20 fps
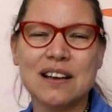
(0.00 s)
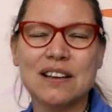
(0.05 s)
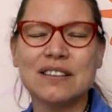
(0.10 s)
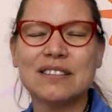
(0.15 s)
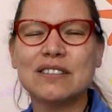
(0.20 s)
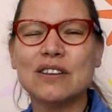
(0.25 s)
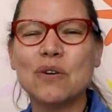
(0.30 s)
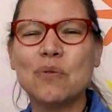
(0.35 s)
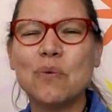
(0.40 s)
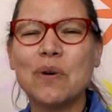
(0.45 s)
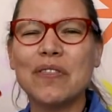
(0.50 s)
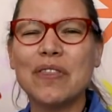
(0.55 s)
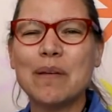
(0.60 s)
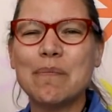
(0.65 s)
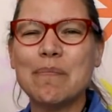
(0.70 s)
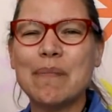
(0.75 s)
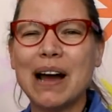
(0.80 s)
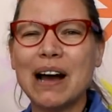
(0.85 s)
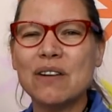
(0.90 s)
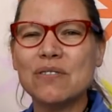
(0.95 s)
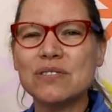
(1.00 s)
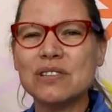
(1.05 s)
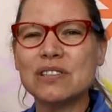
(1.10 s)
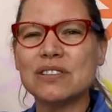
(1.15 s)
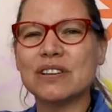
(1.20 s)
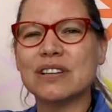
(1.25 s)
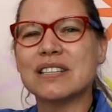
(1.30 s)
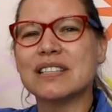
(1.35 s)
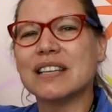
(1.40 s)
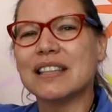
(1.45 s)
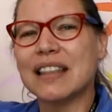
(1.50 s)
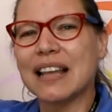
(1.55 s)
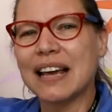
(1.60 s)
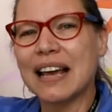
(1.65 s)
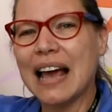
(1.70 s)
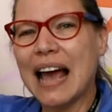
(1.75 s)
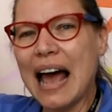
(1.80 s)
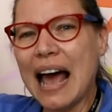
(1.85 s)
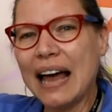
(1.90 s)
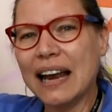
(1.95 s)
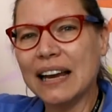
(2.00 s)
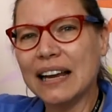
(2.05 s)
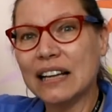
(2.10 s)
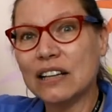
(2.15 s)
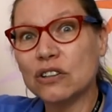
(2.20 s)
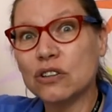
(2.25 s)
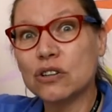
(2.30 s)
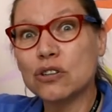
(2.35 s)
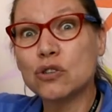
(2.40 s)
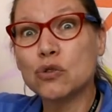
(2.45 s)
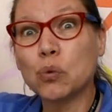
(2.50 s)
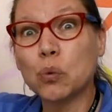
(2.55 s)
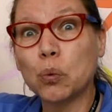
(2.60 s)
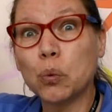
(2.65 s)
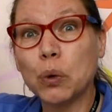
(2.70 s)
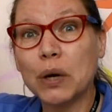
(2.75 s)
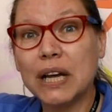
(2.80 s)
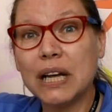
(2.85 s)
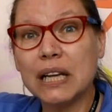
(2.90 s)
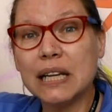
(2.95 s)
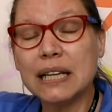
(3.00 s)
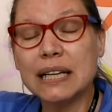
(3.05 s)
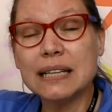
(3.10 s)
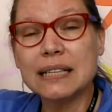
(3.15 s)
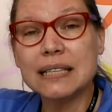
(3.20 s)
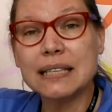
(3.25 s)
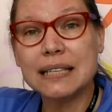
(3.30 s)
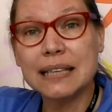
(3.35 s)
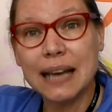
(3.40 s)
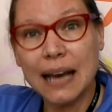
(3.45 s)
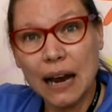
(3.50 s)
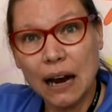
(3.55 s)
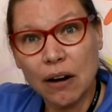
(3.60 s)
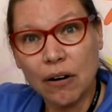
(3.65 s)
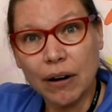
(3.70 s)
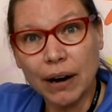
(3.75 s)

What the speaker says: So when the mouse looks at the cat, it looks really scary,